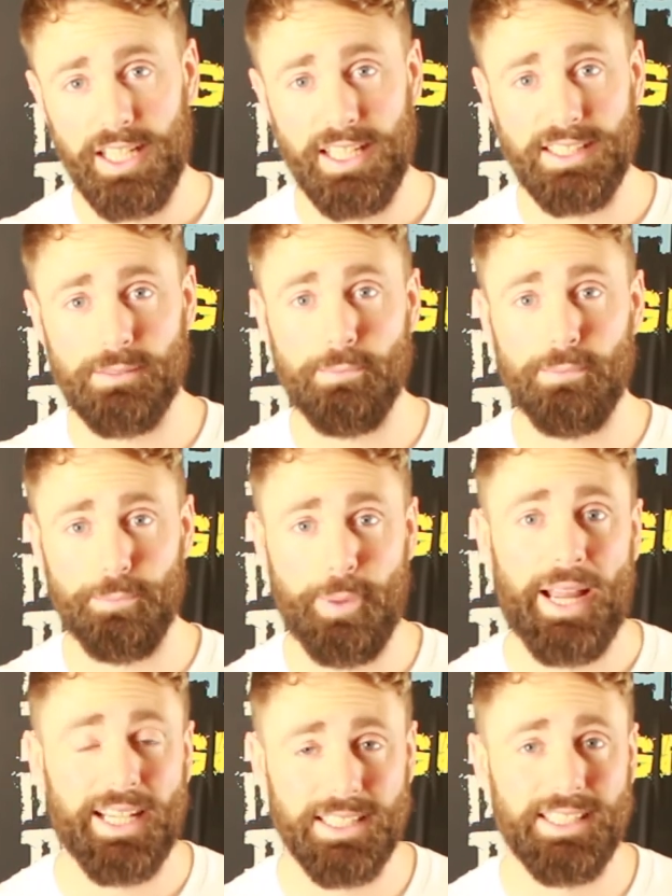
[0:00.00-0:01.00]
is
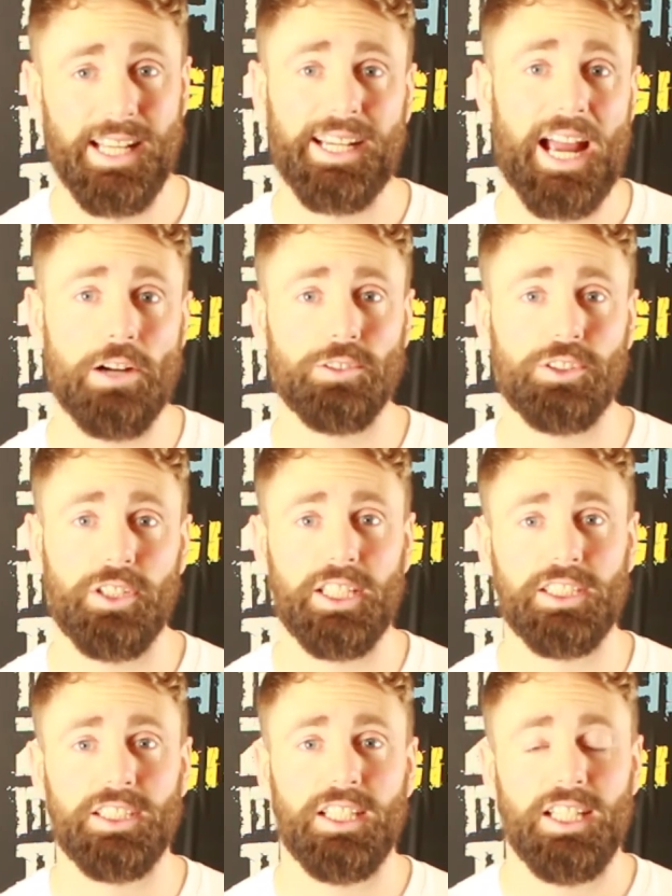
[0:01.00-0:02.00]
back into that couch
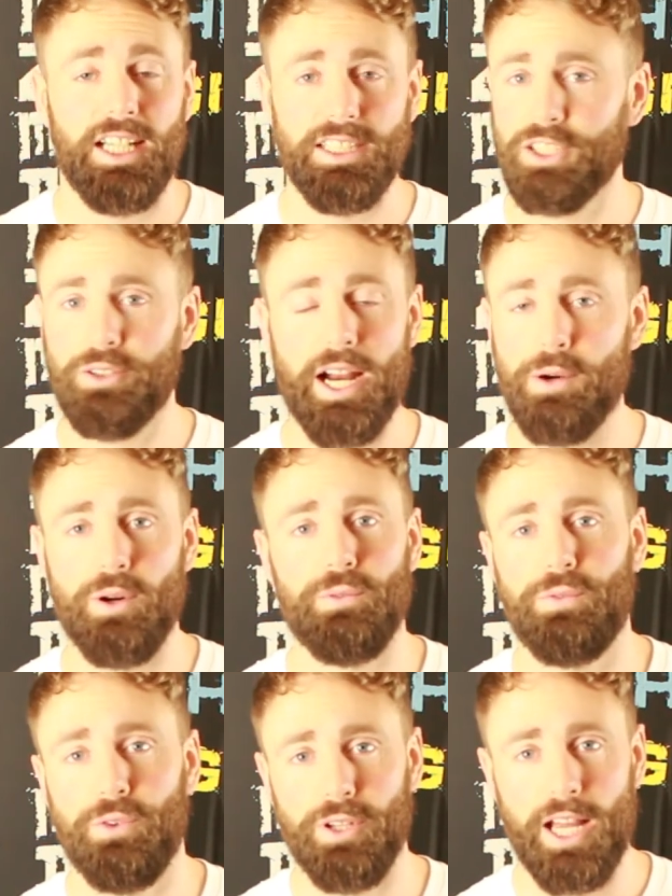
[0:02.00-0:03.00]
stretch. It's a great one
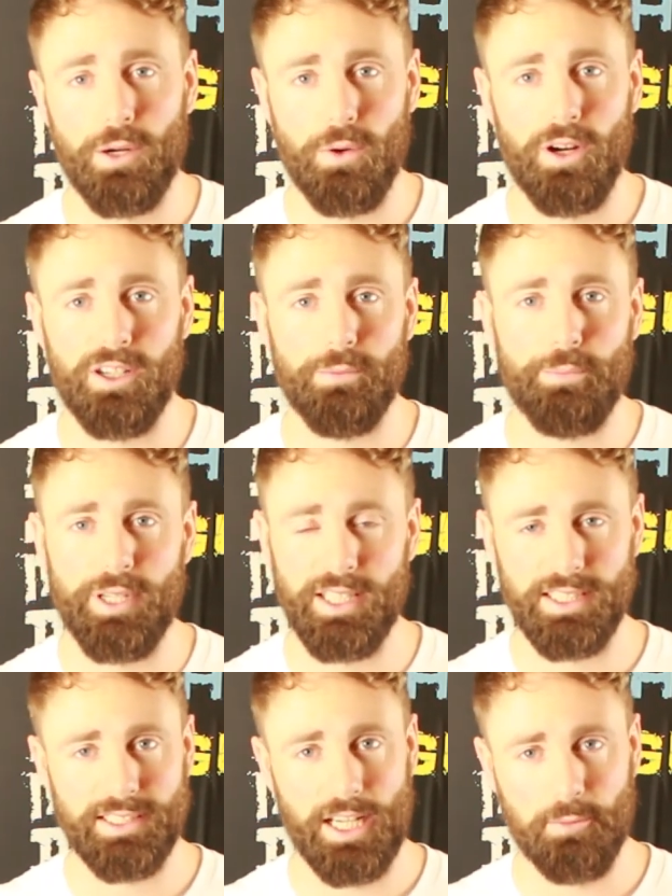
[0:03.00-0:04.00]
for that quad, but
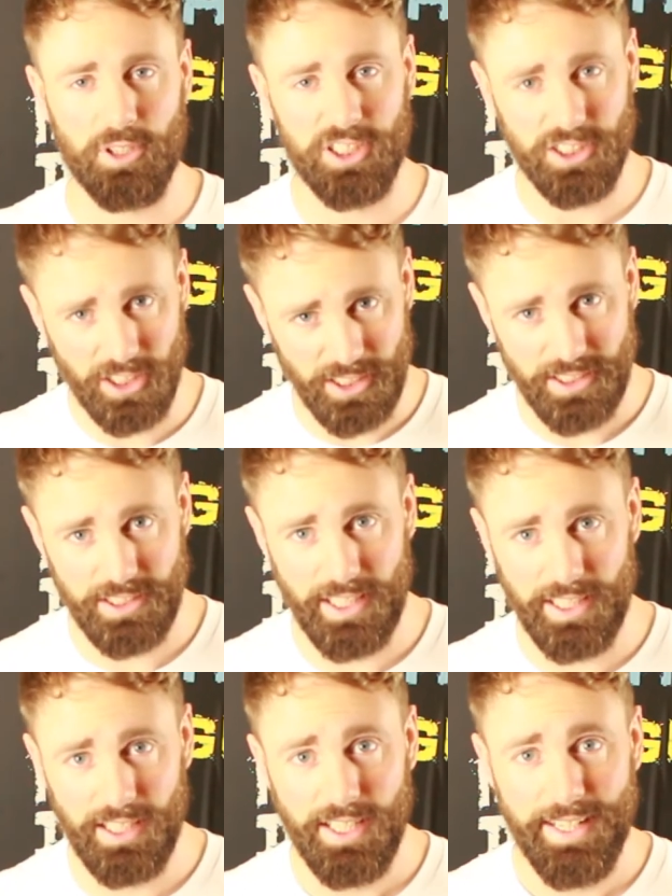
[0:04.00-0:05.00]
this time you're just going to
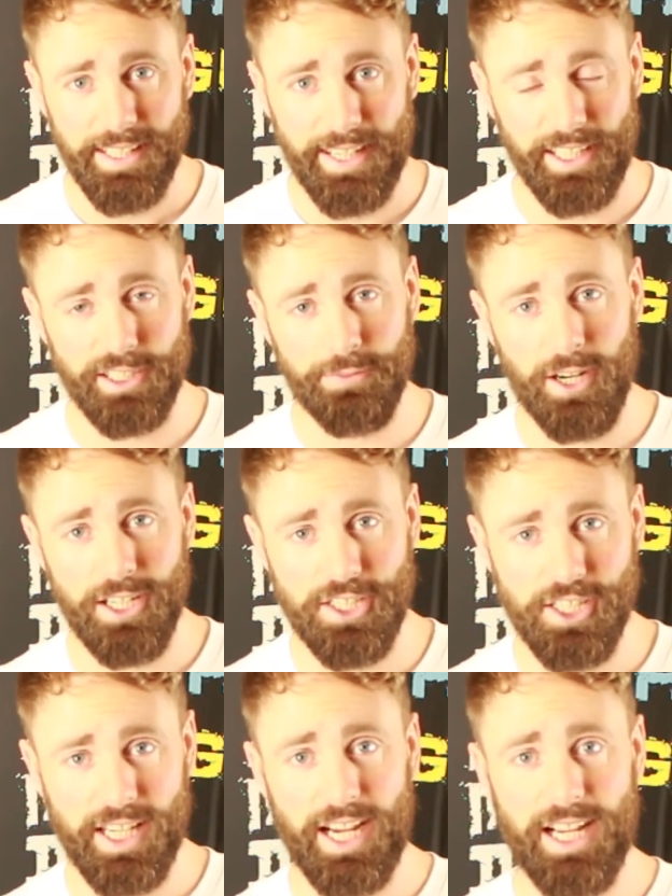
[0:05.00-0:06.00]
sit, get as far
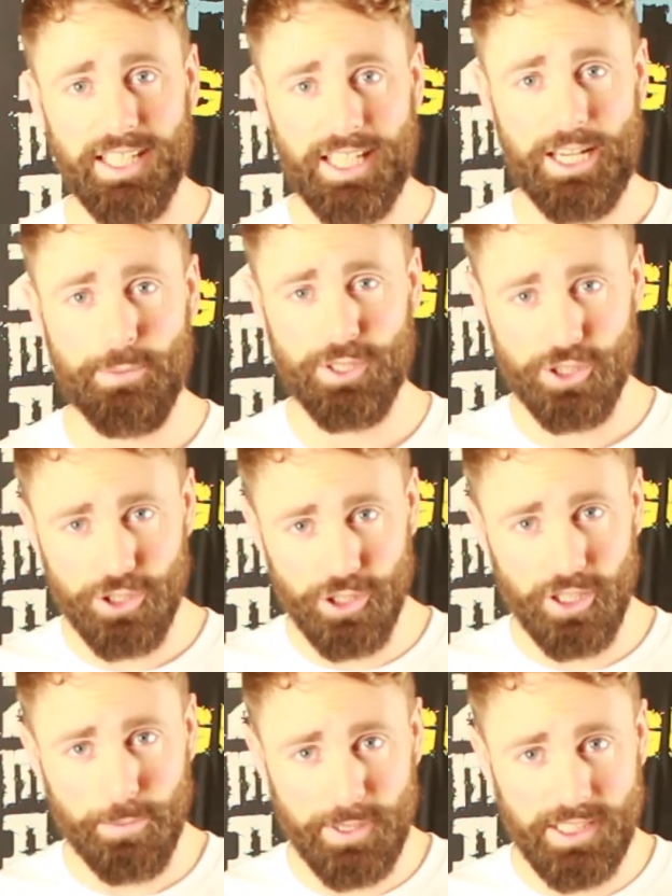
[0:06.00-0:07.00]
as you can, keep as
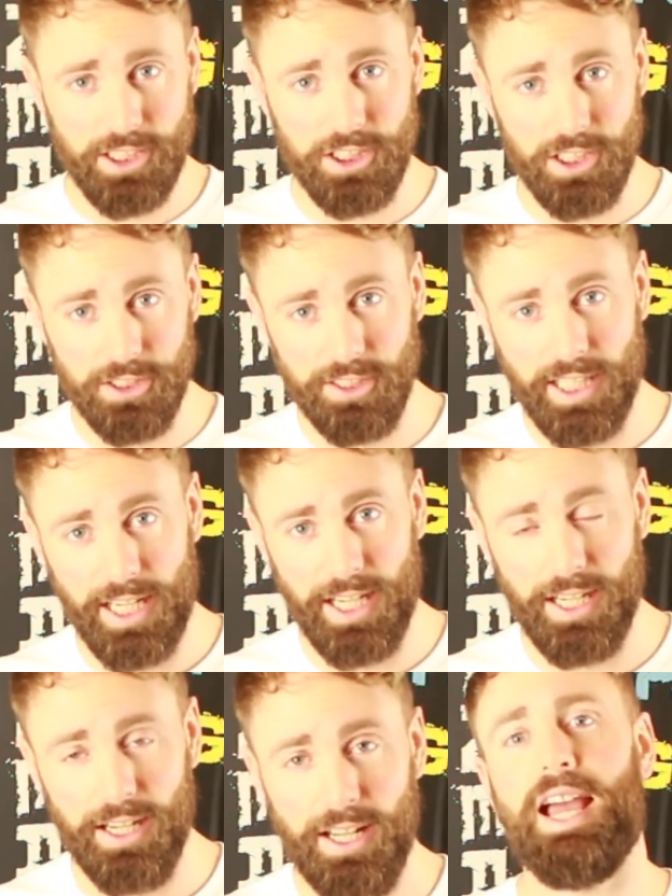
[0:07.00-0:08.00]
good a position as you
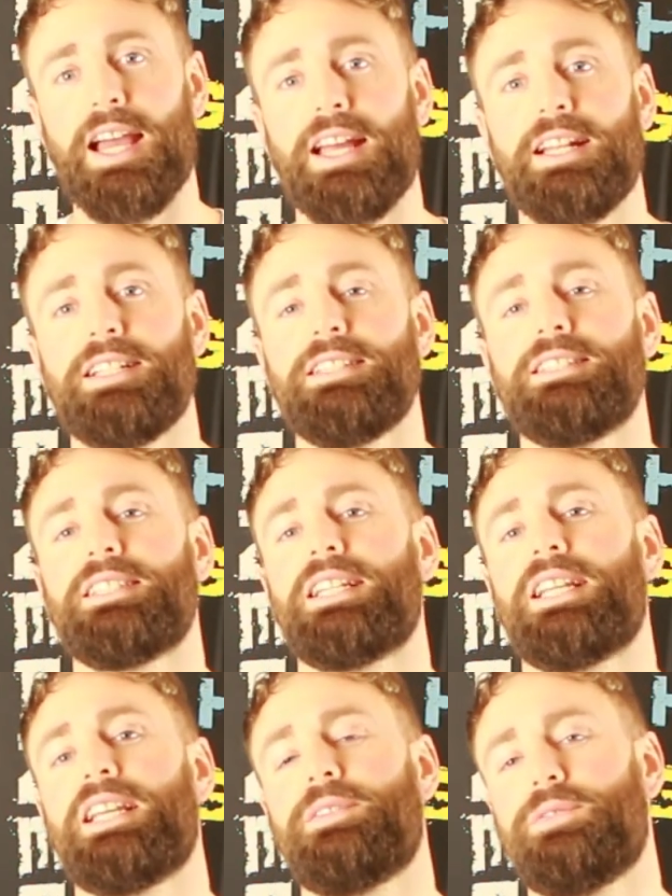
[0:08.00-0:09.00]
can, and
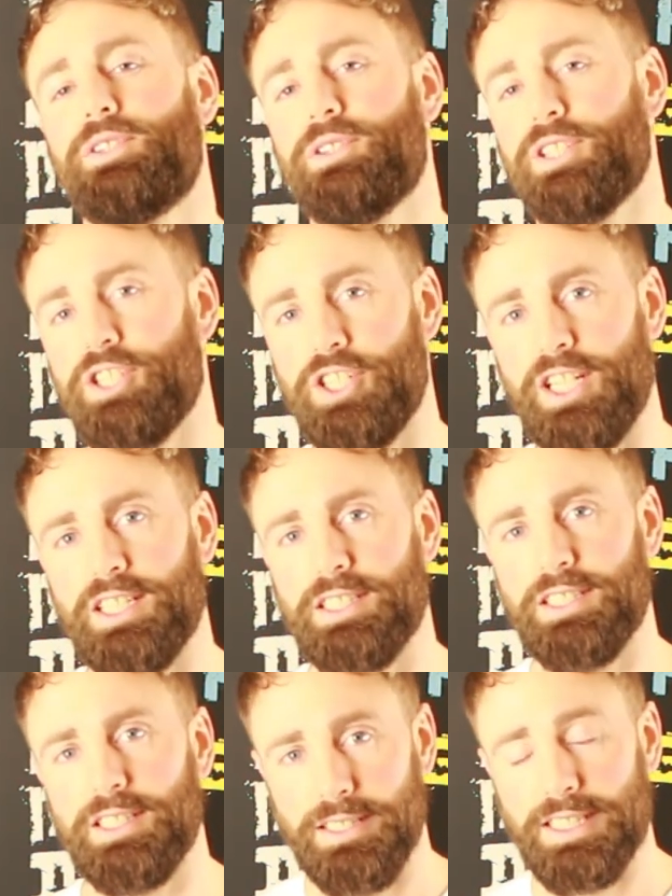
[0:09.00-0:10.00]
if you can
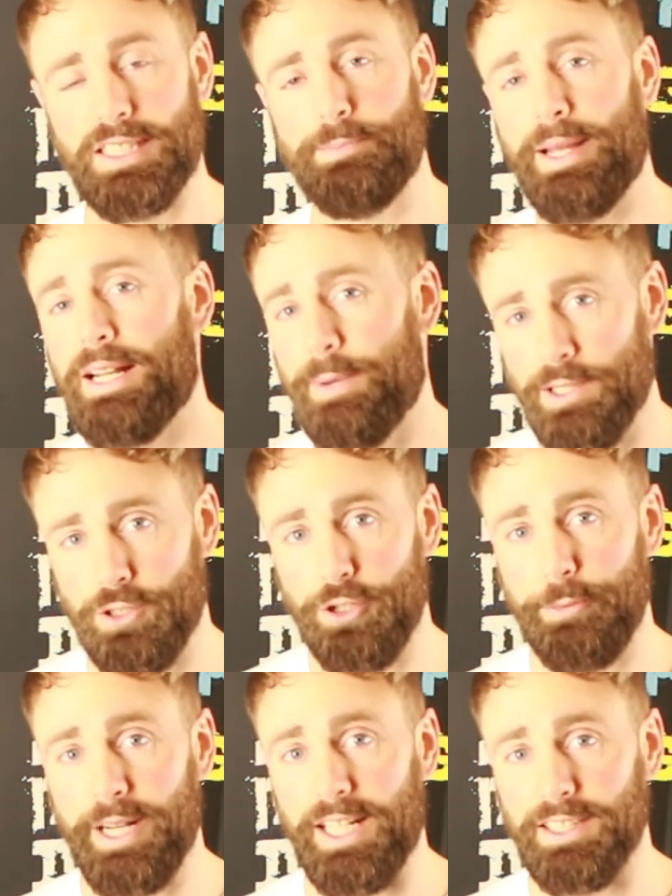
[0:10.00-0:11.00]
just spend about 2
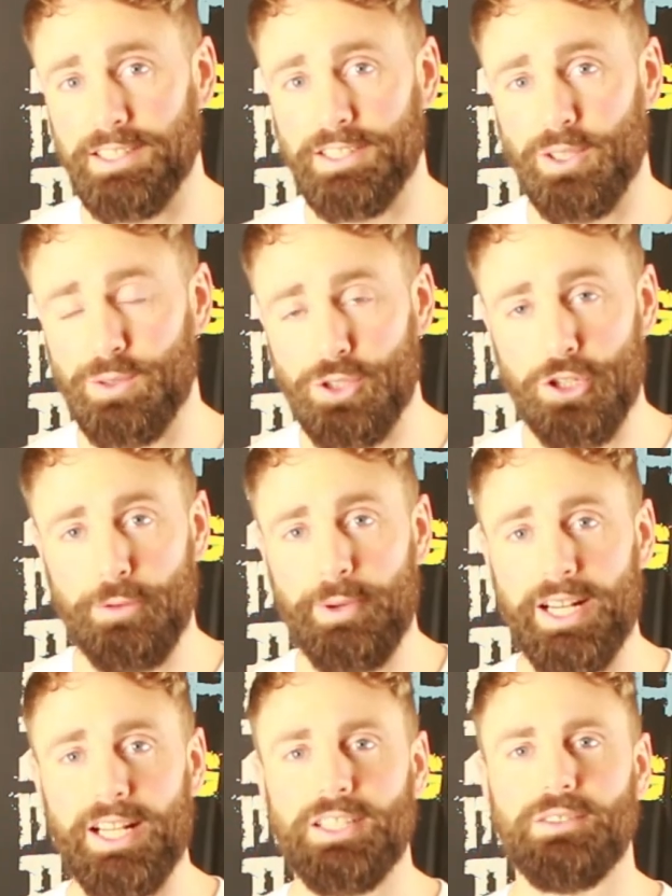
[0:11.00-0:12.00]
minutes. So 2
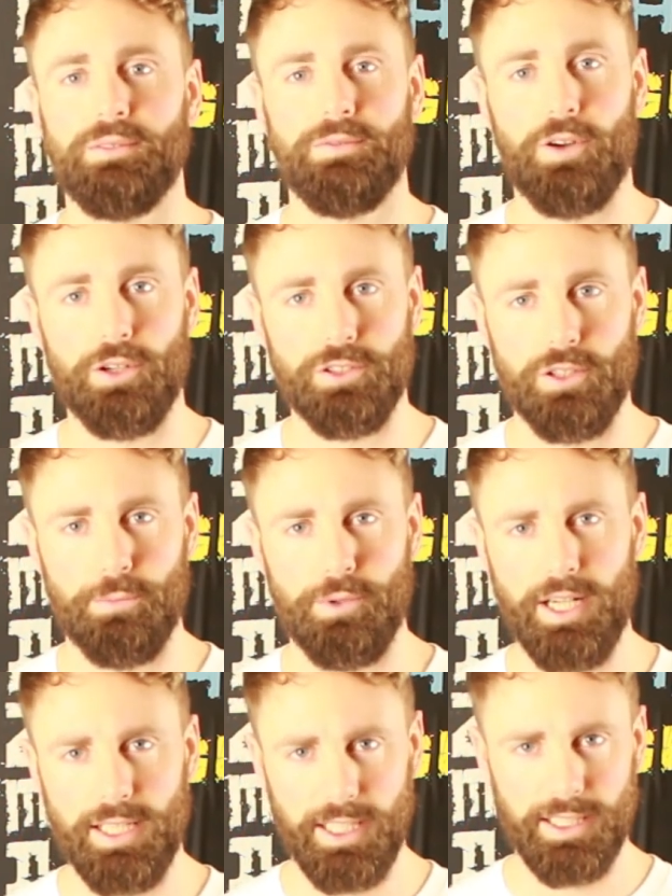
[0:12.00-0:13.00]
minutes, focus on
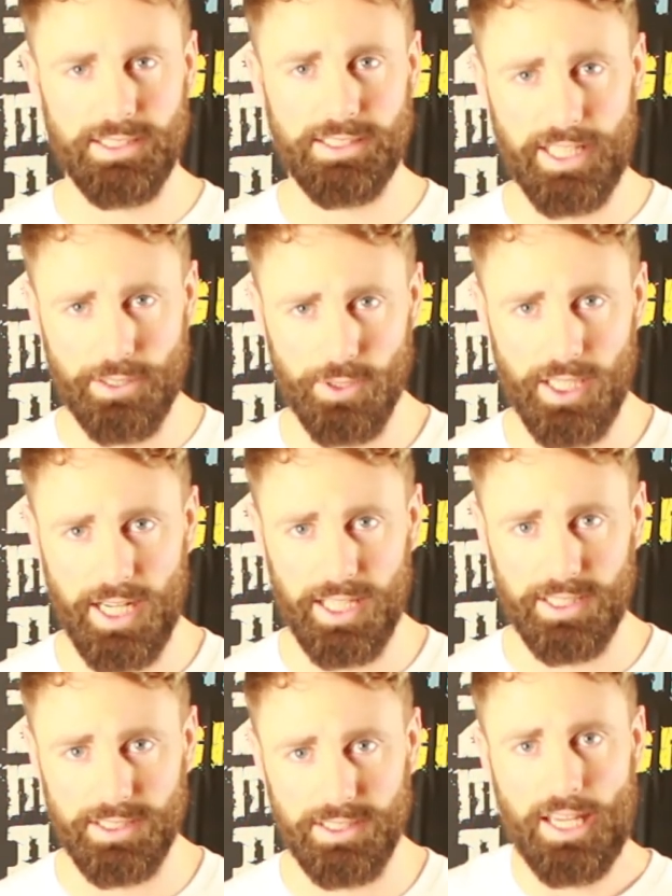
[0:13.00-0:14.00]
breathing, staying
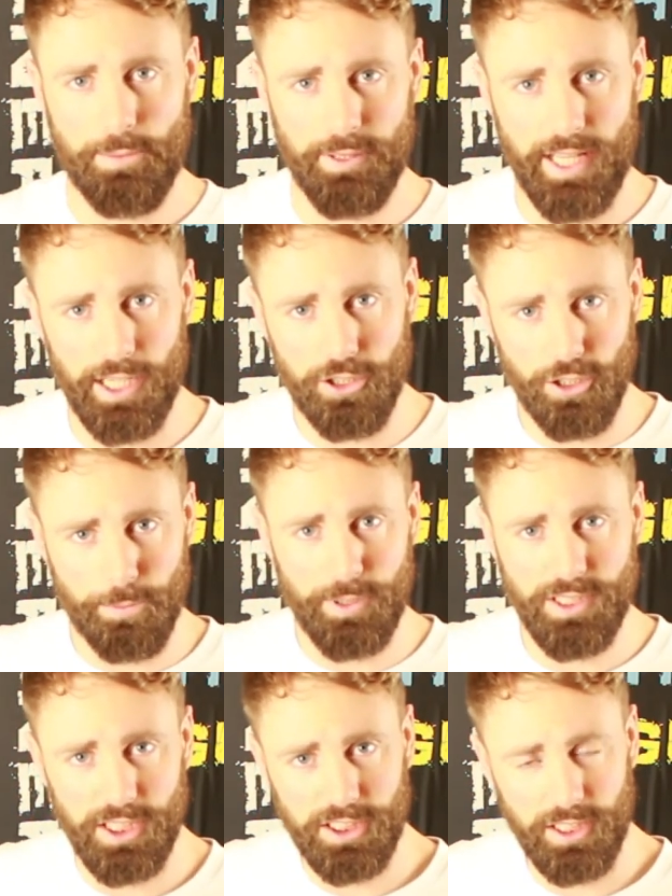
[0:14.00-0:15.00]
relaxed, keeping that good
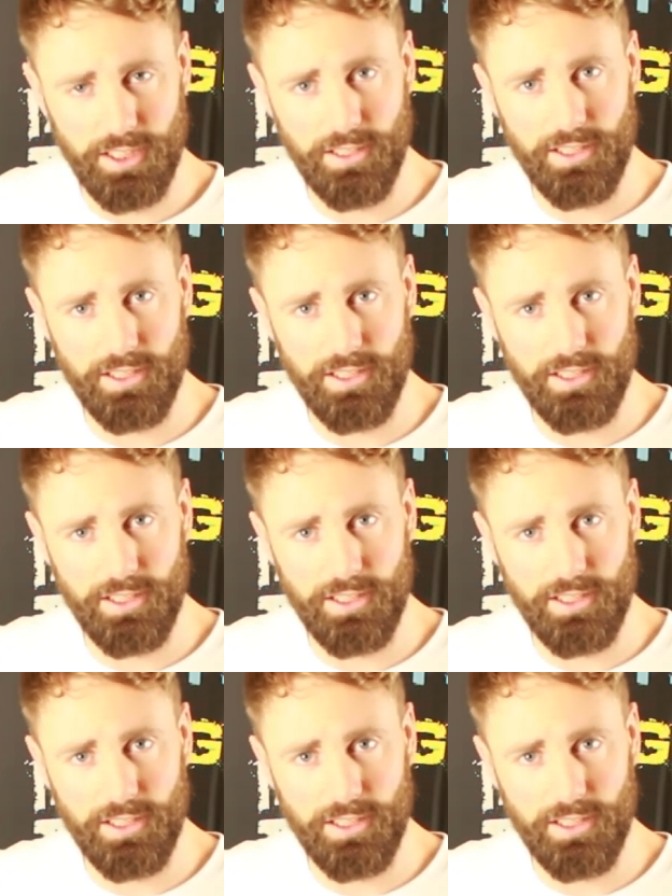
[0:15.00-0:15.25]
position,